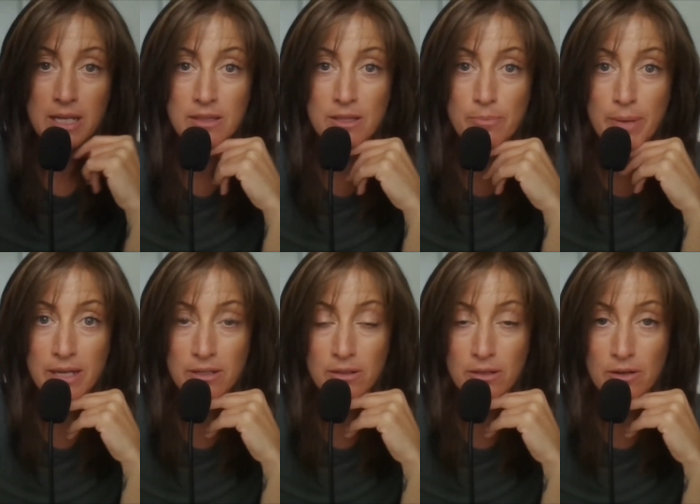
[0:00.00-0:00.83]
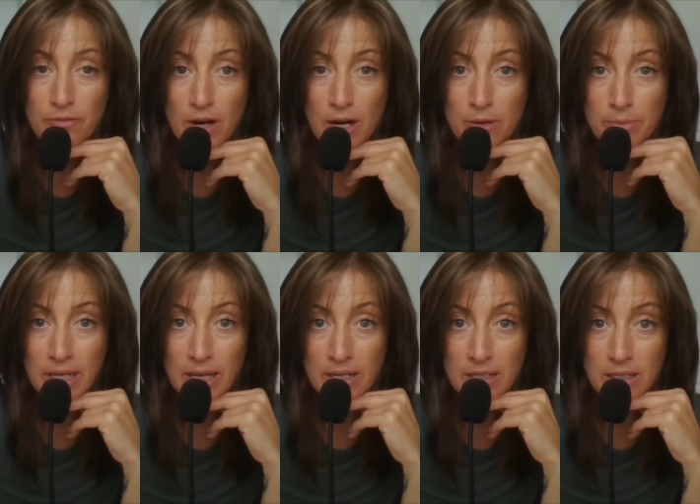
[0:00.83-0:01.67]
the battle of
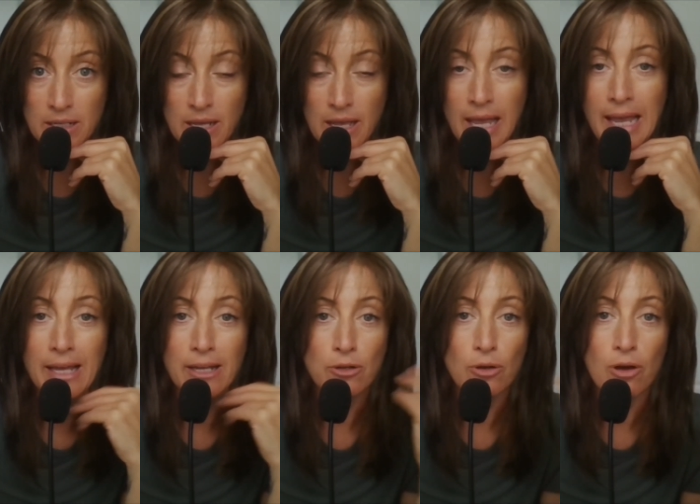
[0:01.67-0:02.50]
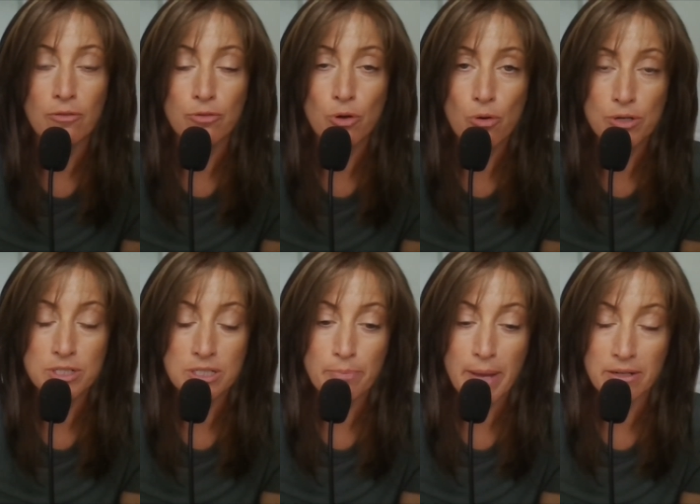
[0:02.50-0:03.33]
Armageddon. And of course,
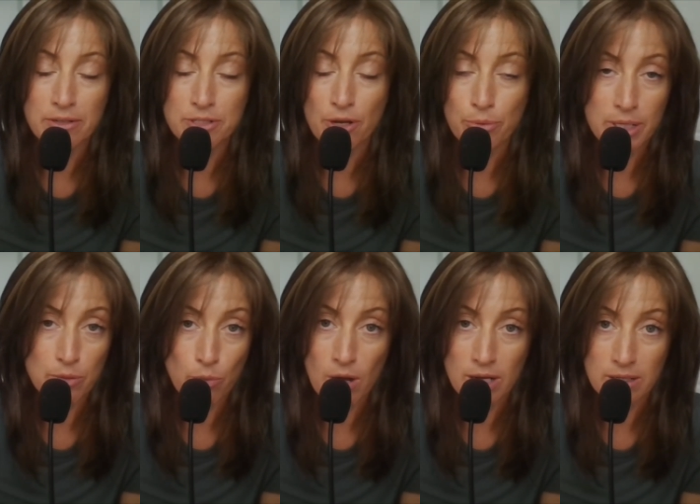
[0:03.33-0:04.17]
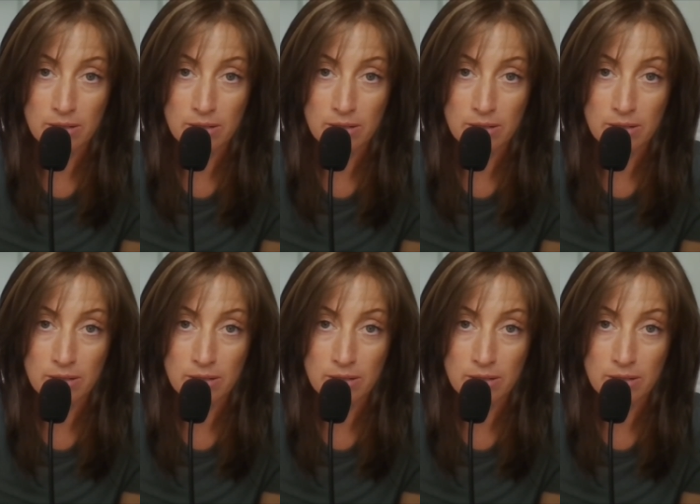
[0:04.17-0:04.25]
the battle's already won.